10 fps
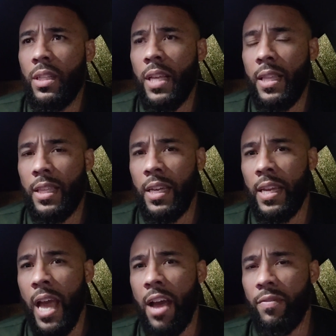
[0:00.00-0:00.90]
that they
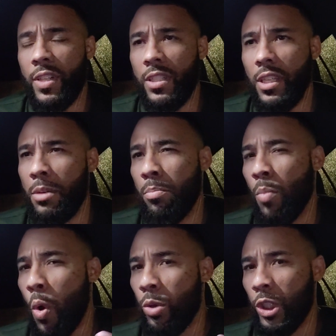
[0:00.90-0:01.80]
have this
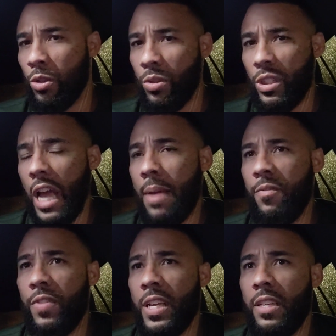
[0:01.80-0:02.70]
emotional type
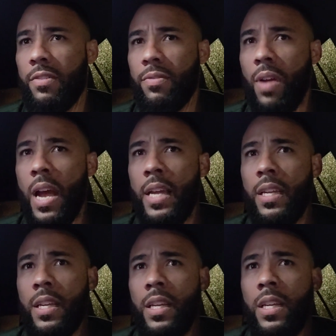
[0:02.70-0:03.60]
faith, right?
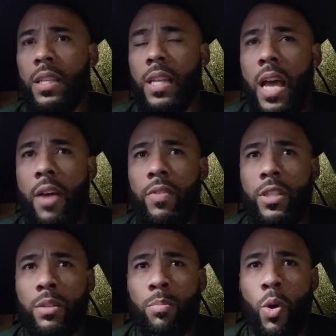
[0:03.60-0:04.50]
They have
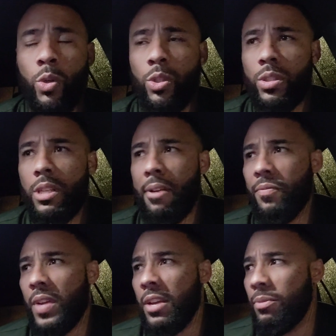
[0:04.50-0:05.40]
this emotional type
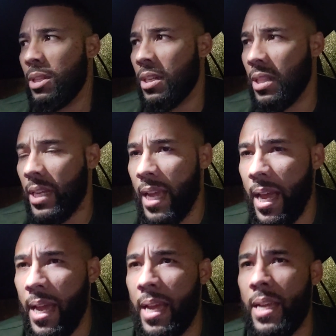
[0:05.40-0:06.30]
faith where they're going to lay
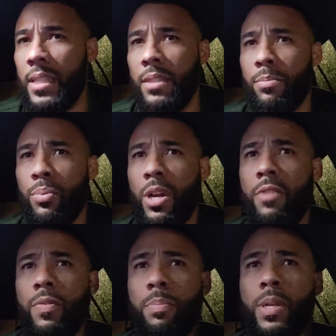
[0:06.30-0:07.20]
hands and pray
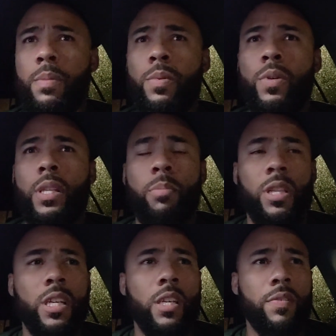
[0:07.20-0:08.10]
for people and they
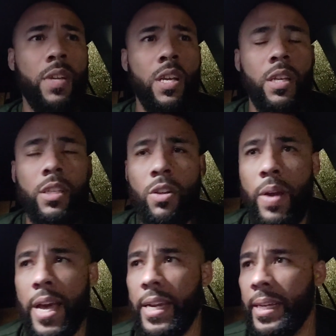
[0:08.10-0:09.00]
believe, you know,
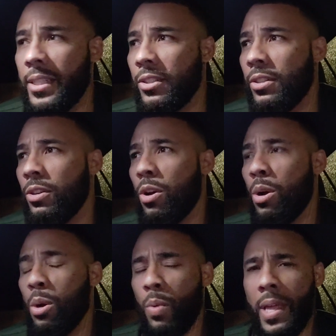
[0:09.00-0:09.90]
headaches are going to
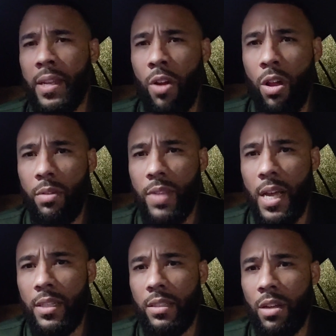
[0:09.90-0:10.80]
go away and all of
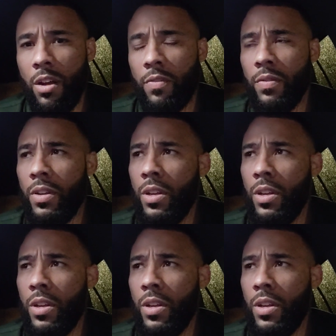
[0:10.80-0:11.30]
that stuff.